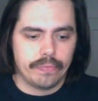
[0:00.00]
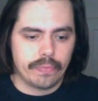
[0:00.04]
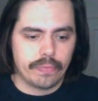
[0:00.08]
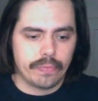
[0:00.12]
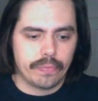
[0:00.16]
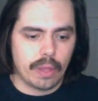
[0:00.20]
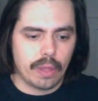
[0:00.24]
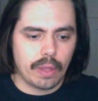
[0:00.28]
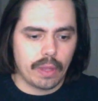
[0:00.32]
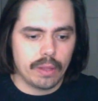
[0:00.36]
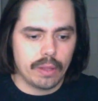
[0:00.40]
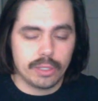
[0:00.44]

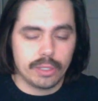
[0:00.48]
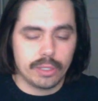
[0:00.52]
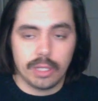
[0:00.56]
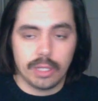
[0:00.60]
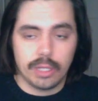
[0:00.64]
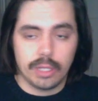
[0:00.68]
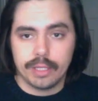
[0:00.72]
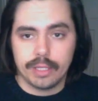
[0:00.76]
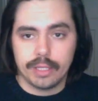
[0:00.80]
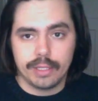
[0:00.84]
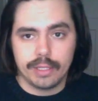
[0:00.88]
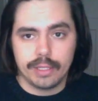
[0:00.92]
There's
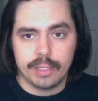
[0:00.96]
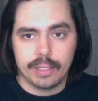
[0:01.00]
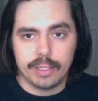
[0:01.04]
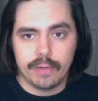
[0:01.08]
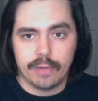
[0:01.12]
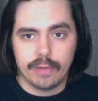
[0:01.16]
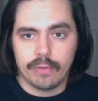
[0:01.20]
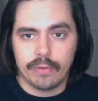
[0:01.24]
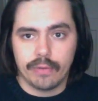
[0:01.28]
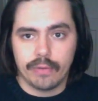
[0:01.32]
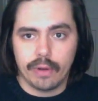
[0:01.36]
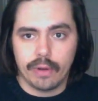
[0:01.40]
lots of
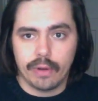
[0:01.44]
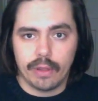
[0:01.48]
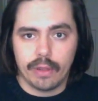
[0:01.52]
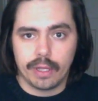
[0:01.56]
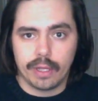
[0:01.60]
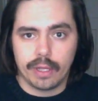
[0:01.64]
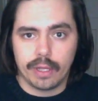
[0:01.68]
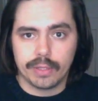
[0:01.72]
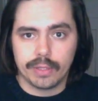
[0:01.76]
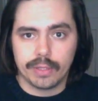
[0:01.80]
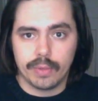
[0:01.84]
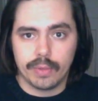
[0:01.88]
different
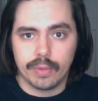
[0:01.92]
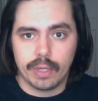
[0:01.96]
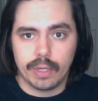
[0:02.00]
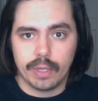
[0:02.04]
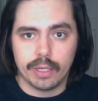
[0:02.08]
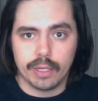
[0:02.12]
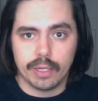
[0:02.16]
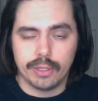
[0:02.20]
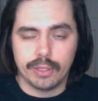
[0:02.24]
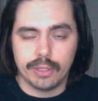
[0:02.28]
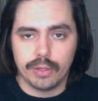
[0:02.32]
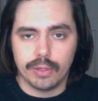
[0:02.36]
things we can
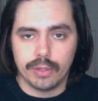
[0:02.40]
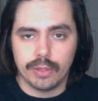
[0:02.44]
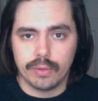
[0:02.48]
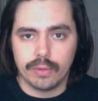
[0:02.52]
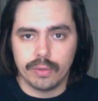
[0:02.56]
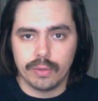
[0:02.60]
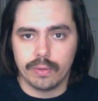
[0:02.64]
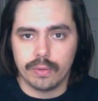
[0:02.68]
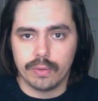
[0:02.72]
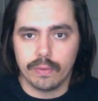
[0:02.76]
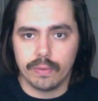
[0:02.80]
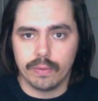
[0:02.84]
do
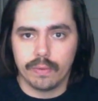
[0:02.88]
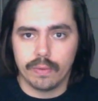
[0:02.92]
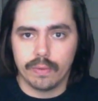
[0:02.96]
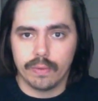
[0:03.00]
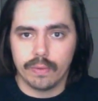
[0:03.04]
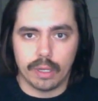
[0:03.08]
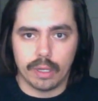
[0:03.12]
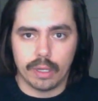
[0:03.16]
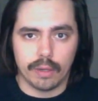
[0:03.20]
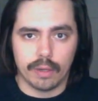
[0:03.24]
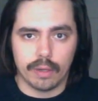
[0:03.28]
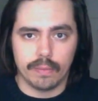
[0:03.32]

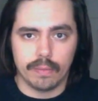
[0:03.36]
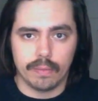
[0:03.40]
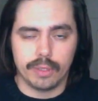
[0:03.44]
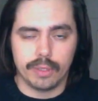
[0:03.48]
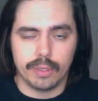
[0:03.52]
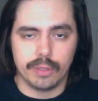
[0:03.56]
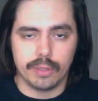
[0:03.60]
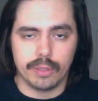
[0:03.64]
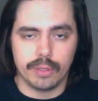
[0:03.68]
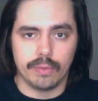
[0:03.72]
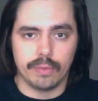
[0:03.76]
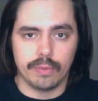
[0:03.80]

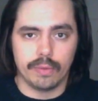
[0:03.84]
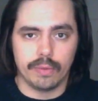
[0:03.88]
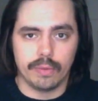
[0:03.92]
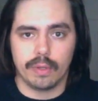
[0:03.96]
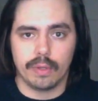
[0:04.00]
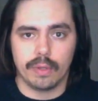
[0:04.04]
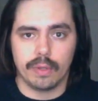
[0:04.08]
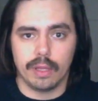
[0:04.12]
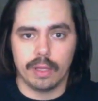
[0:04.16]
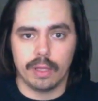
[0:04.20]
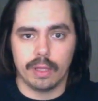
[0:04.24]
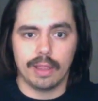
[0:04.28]
to
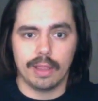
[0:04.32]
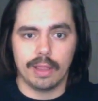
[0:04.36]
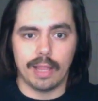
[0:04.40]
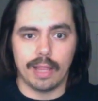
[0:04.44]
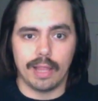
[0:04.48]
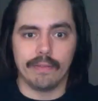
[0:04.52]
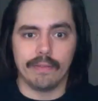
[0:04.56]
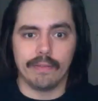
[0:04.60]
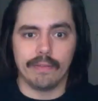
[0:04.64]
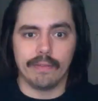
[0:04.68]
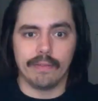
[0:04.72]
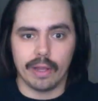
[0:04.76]

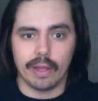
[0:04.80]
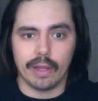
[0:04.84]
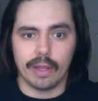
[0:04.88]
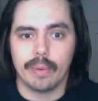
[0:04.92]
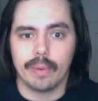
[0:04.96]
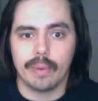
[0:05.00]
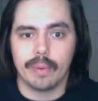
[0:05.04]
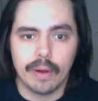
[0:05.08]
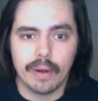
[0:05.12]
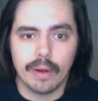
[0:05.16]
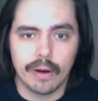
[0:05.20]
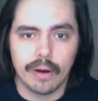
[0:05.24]
liven
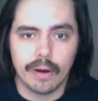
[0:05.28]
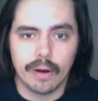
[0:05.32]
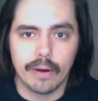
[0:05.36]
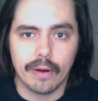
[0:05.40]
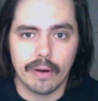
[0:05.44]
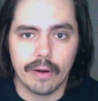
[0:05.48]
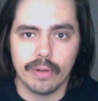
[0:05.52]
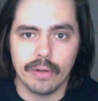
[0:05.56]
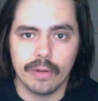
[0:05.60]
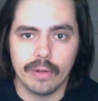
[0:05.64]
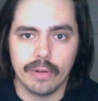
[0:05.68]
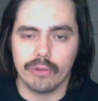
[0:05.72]
up our
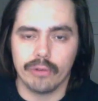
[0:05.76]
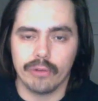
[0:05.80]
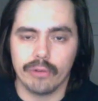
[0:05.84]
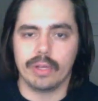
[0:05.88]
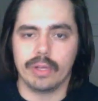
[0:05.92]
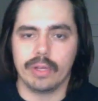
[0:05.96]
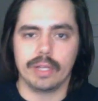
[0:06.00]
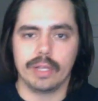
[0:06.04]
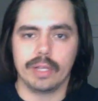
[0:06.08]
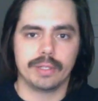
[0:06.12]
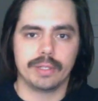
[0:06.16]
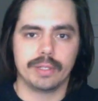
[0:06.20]
video
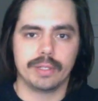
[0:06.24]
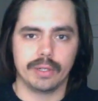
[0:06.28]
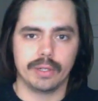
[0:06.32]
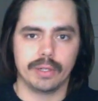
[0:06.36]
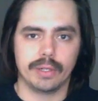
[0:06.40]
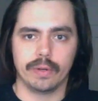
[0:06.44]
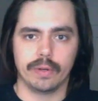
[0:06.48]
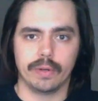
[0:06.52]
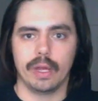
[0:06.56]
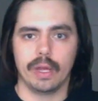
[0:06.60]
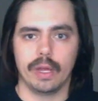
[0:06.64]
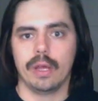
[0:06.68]
feed. So
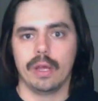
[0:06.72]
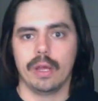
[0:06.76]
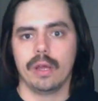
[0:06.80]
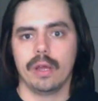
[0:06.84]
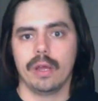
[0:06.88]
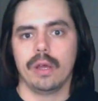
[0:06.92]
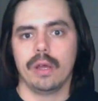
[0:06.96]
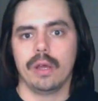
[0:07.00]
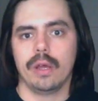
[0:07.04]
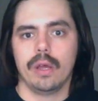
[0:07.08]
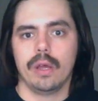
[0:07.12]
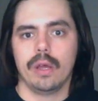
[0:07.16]

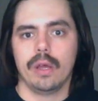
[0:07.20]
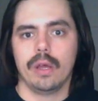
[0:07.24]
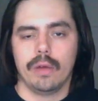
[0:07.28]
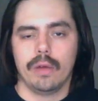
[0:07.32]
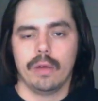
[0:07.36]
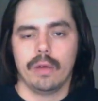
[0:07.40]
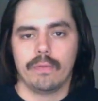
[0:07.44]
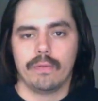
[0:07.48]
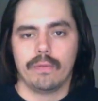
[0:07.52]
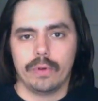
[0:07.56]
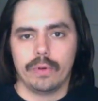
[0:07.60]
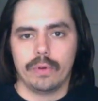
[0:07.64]

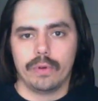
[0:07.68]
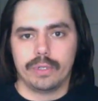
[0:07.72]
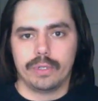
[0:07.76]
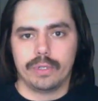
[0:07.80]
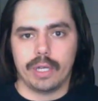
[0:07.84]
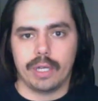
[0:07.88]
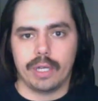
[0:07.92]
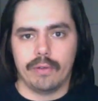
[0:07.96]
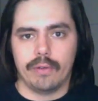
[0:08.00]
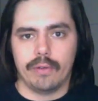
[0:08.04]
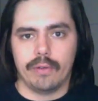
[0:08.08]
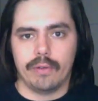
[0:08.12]
first
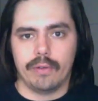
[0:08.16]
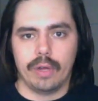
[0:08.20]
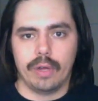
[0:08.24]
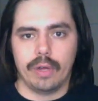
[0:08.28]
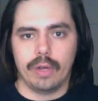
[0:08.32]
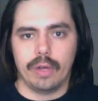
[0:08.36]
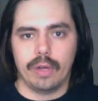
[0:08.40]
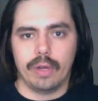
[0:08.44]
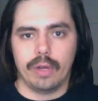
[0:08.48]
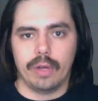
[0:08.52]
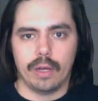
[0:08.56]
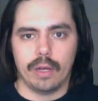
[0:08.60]
off,
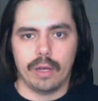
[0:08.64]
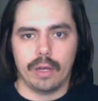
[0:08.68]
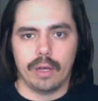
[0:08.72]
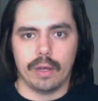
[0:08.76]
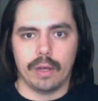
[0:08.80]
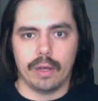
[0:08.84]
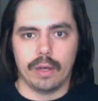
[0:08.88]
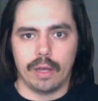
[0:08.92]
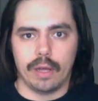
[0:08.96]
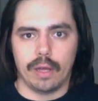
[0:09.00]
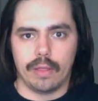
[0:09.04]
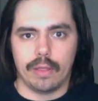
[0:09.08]

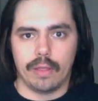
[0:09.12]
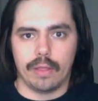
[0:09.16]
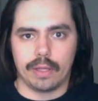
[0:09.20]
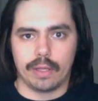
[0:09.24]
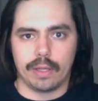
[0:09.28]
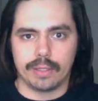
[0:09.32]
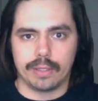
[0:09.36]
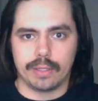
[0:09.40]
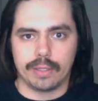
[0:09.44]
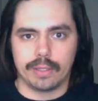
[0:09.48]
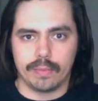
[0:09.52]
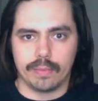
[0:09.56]
I think
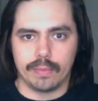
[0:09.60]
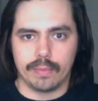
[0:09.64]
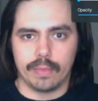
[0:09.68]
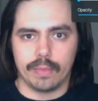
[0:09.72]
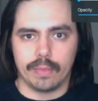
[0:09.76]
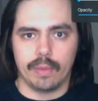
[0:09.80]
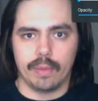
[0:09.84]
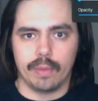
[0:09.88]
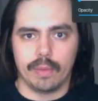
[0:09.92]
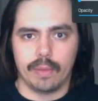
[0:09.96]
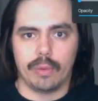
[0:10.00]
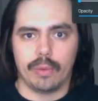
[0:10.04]
some
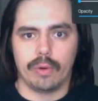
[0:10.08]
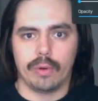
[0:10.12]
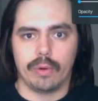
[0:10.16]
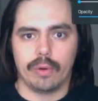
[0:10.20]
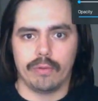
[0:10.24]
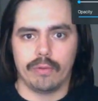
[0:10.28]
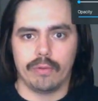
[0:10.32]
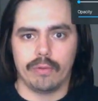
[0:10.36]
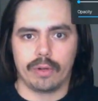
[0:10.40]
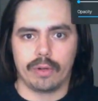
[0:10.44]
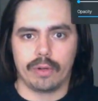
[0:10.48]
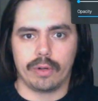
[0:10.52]
important
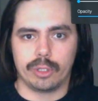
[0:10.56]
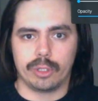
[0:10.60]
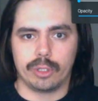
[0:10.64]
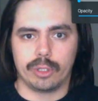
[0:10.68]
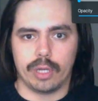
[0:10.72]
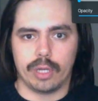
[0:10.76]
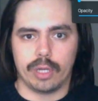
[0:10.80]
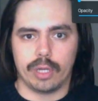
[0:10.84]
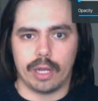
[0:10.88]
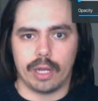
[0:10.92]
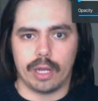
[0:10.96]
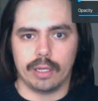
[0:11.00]

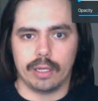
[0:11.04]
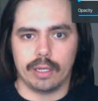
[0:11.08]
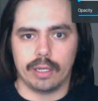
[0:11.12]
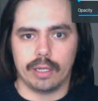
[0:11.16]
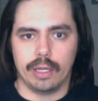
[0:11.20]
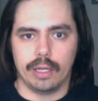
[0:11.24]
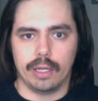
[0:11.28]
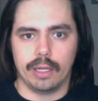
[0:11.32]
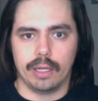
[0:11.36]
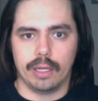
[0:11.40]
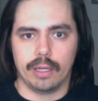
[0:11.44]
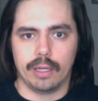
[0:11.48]

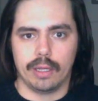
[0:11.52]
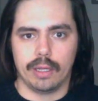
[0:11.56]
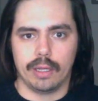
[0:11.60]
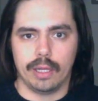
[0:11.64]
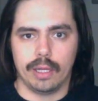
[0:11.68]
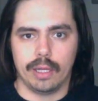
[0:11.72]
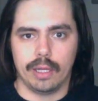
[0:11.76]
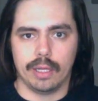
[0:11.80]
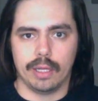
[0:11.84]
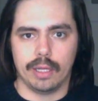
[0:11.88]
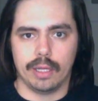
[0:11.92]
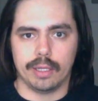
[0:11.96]
functionality
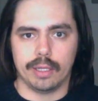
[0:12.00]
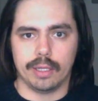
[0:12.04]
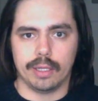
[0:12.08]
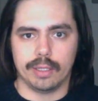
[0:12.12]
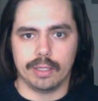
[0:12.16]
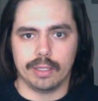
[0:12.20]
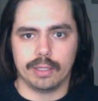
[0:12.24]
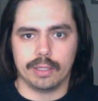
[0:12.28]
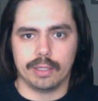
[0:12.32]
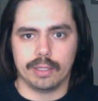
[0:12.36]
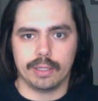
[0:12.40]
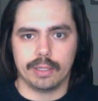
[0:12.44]

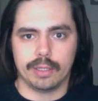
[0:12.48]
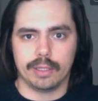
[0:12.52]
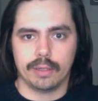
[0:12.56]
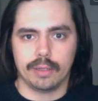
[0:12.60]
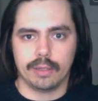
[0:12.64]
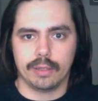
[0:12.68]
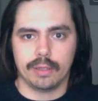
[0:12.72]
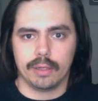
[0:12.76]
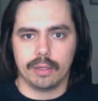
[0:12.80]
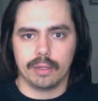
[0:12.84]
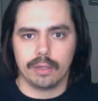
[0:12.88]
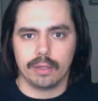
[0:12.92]
is
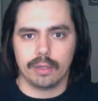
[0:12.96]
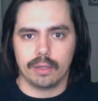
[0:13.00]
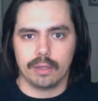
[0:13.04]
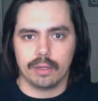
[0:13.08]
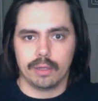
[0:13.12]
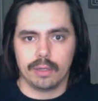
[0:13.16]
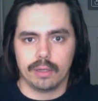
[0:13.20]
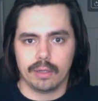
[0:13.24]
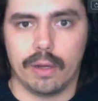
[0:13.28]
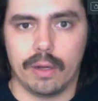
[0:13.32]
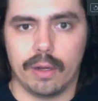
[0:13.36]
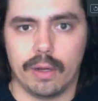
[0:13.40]

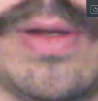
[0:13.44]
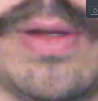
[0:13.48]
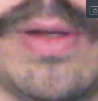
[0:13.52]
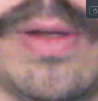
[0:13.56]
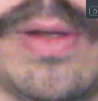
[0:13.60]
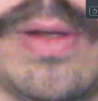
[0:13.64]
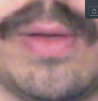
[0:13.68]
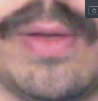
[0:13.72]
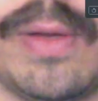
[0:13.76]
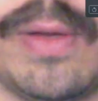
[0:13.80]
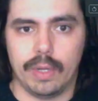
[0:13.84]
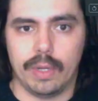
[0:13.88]

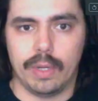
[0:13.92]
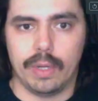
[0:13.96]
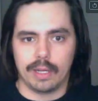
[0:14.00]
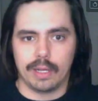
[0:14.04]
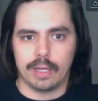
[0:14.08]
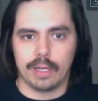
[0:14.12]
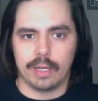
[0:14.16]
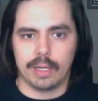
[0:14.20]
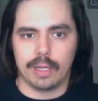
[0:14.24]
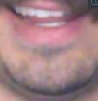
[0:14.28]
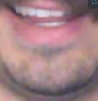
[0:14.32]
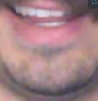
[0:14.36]
that we can